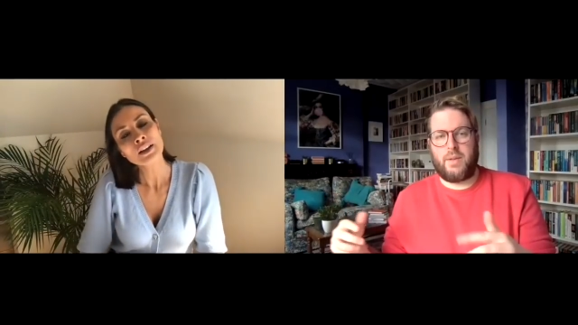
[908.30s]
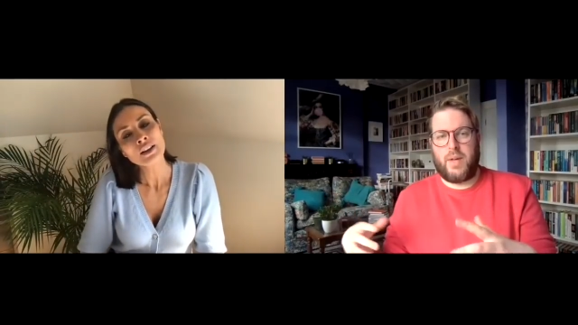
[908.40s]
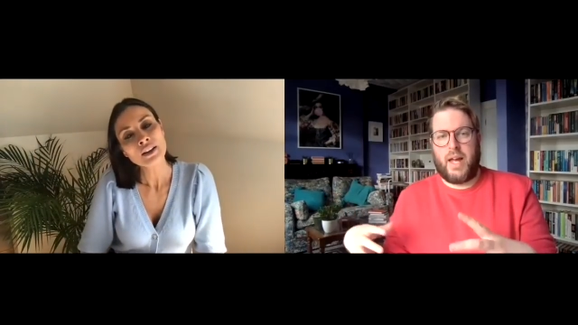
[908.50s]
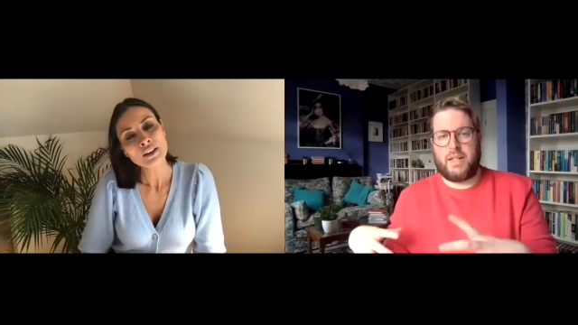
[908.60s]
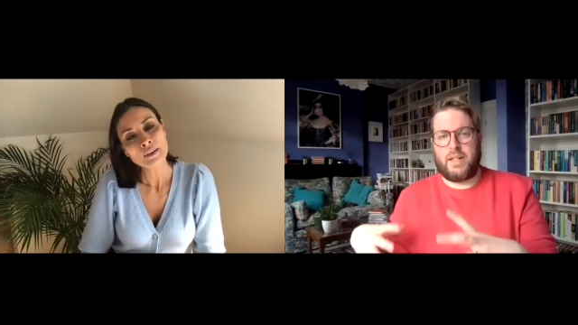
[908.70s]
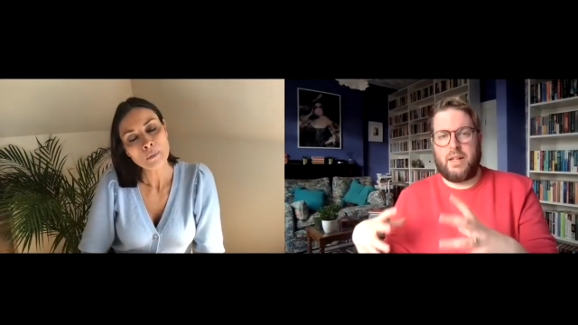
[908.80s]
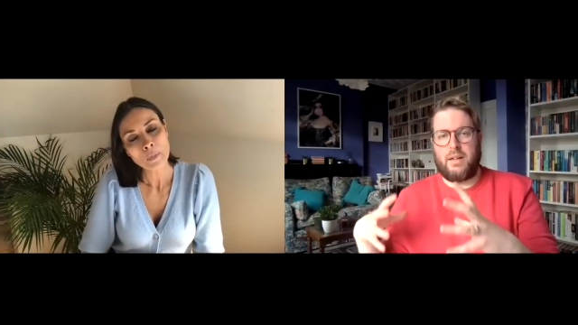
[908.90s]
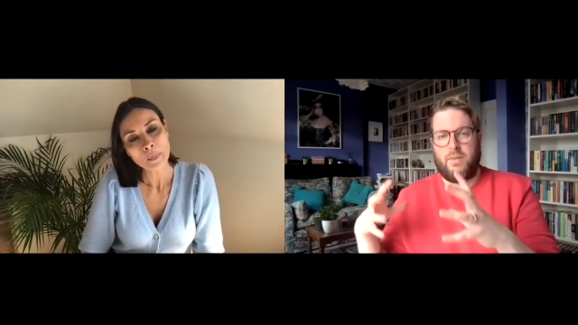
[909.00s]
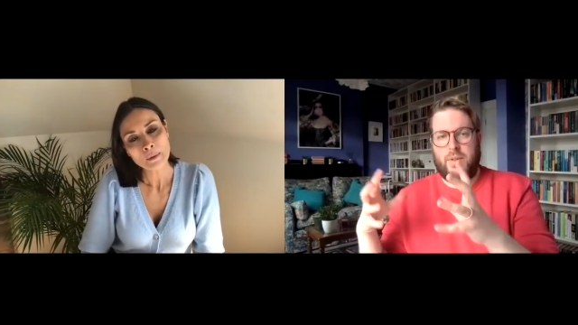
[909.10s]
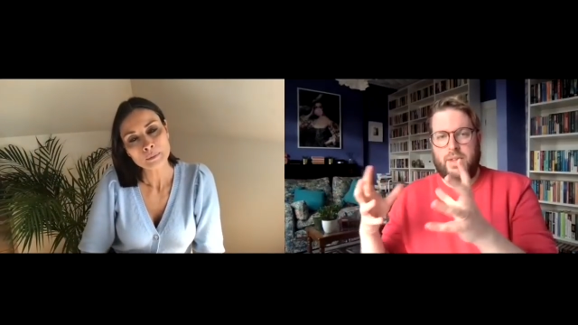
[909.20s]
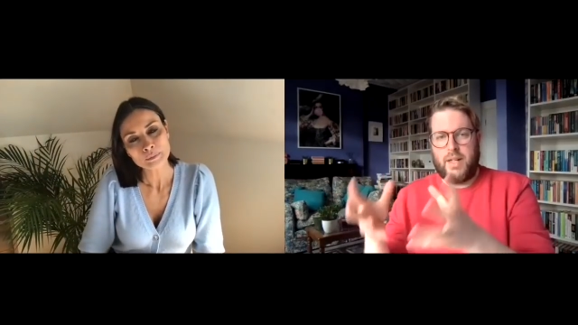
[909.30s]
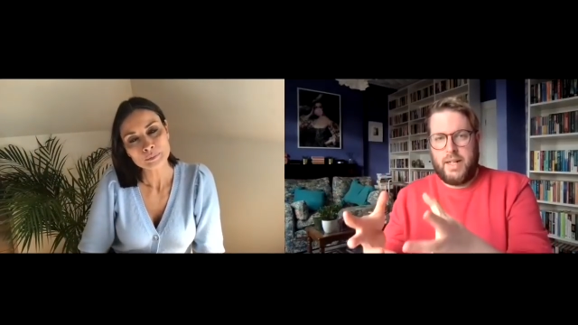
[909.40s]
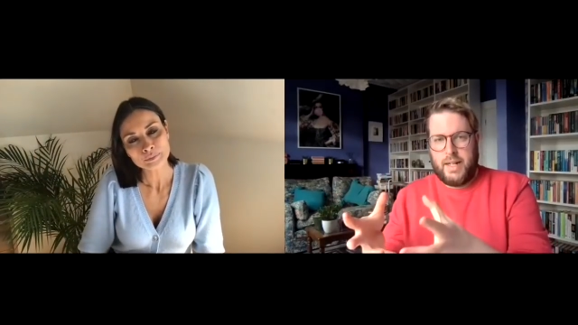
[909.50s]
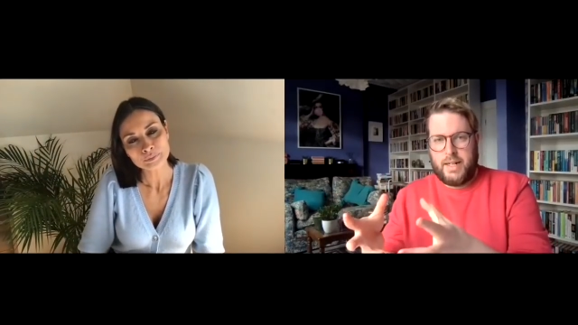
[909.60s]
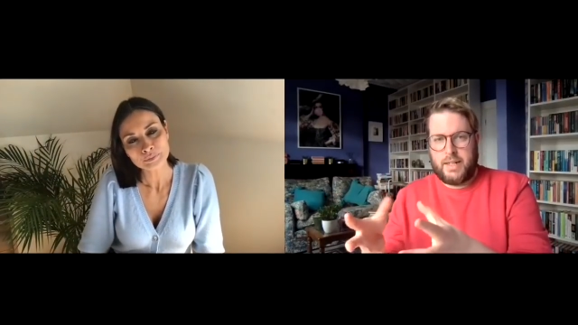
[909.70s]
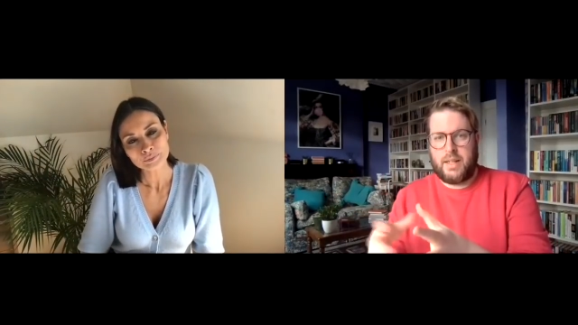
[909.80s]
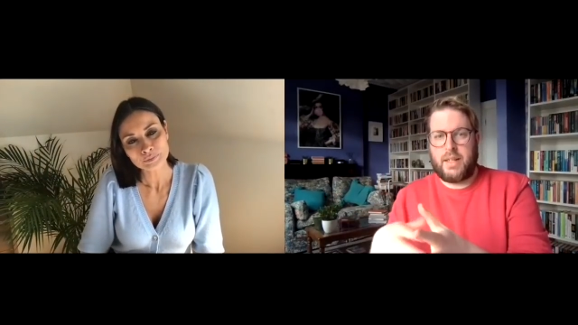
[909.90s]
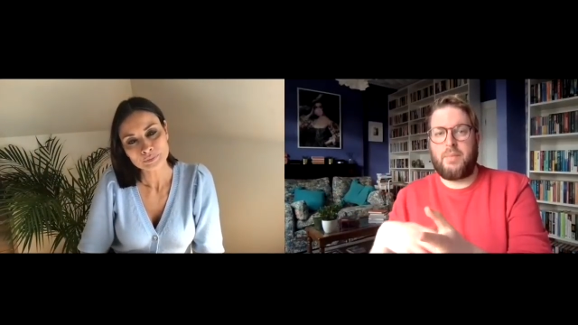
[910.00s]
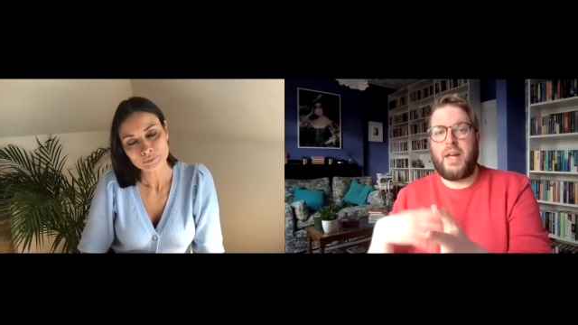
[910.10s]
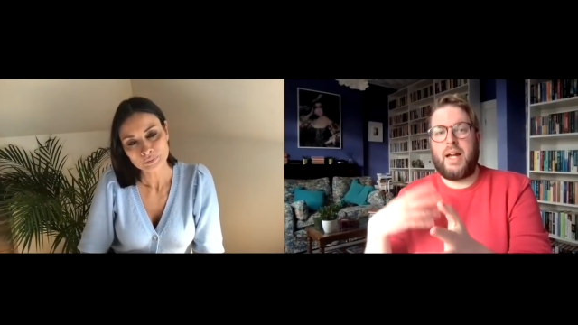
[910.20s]
Speaker 1: we had it with the Lolita,
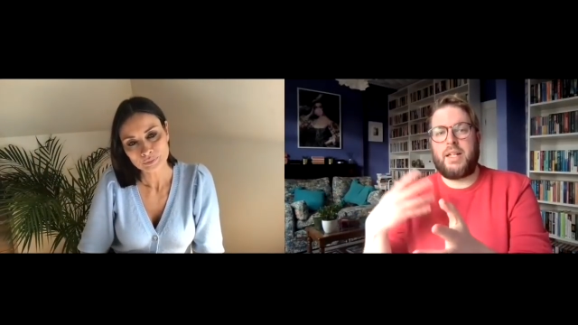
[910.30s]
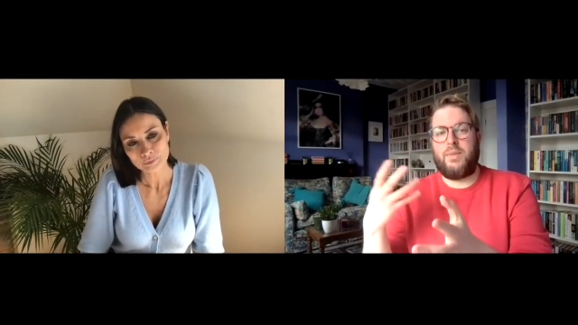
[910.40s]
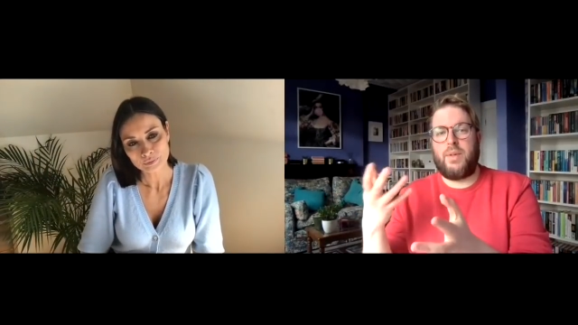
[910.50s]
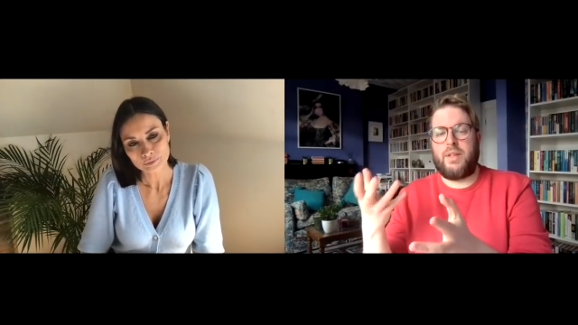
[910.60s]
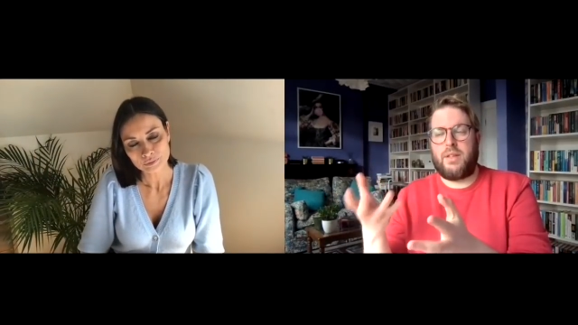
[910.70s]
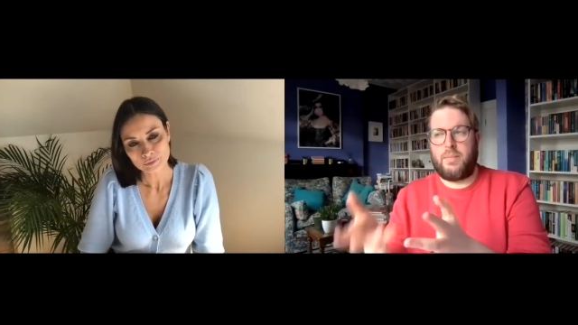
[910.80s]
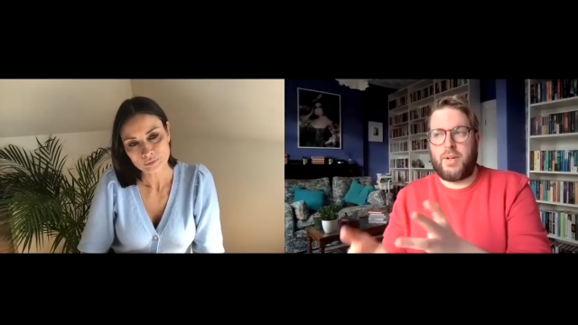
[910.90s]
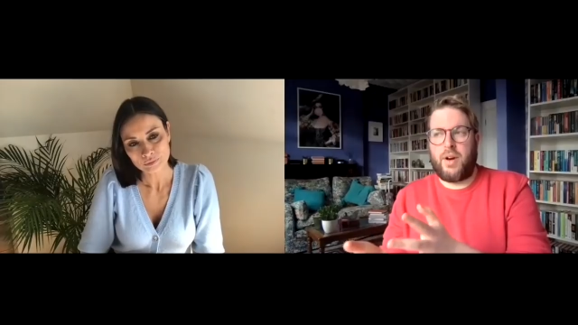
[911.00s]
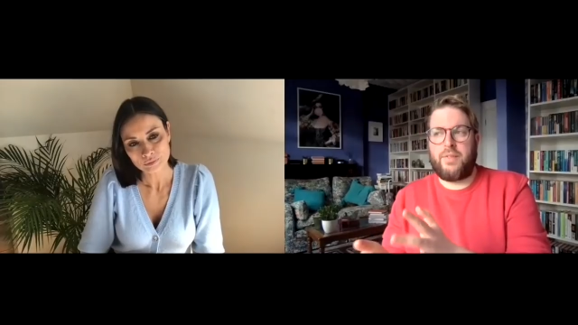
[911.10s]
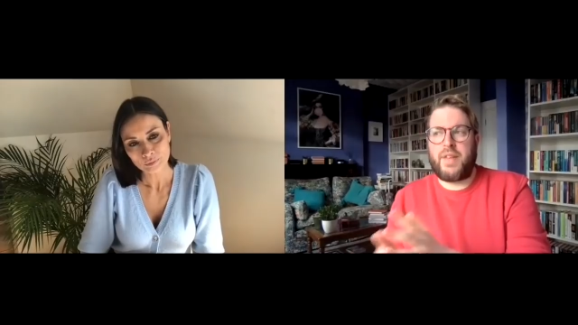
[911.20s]
then we had it with Nabokov.